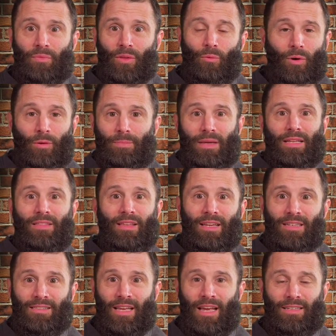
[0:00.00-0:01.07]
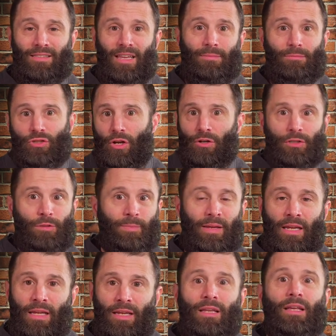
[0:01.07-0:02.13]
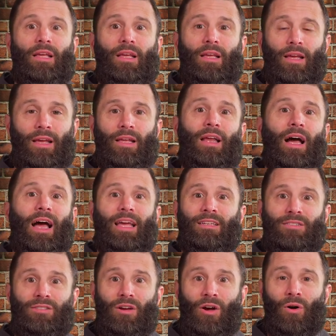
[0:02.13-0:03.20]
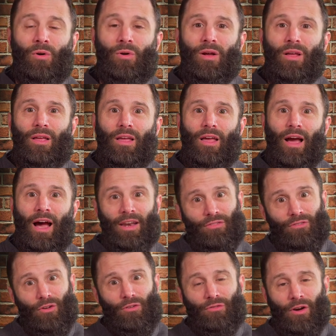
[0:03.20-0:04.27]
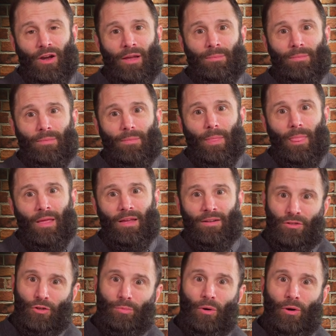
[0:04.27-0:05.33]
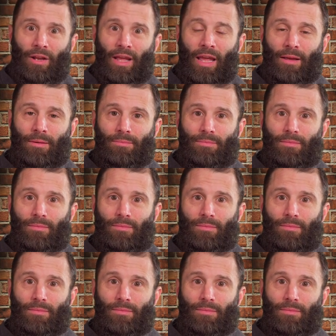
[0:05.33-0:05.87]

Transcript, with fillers: would be the exact same shutter speed and I S O on a full frame at two point eight.